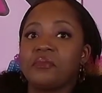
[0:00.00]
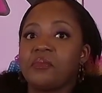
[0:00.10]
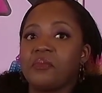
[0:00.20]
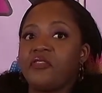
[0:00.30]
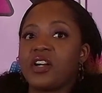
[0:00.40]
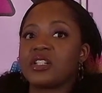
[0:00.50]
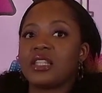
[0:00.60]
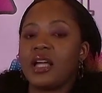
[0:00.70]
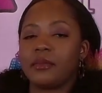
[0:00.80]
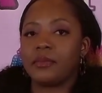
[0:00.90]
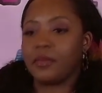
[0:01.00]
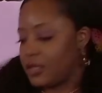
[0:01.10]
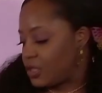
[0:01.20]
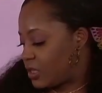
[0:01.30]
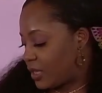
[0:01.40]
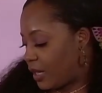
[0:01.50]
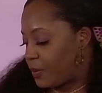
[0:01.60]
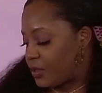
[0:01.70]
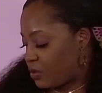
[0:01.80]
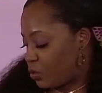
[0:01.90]
First step, type in
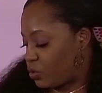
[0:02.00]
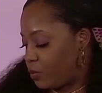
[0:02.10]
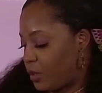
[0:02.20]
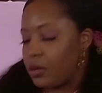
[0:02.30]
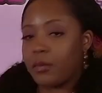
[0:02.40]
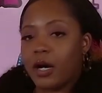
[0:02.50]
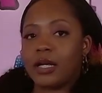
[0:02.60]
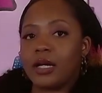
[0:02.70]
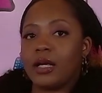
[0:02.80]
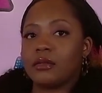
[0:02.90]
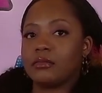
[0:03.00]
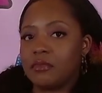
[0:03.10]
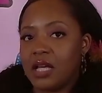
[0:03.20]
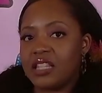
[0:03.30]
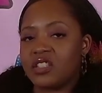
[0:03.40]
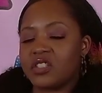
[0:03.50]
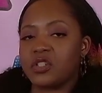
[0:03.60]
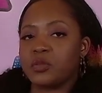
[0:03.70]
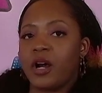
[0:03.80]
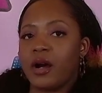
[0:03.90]
social media marketing in the search
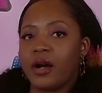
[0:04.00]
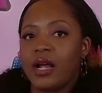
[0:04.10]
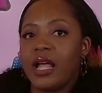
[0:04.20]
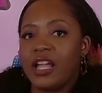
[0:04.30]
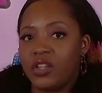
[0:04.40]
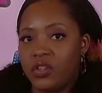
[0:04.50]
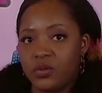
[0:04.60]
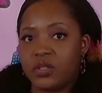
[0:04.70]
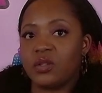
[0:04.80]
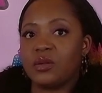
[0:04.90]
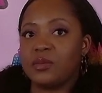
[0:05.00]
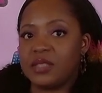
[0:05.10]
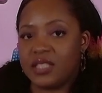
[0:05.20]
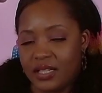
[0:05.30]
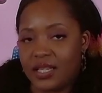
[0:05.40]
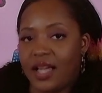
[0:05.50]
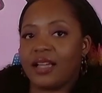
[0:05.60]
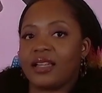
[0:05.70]
bar in YouTube, TikTok,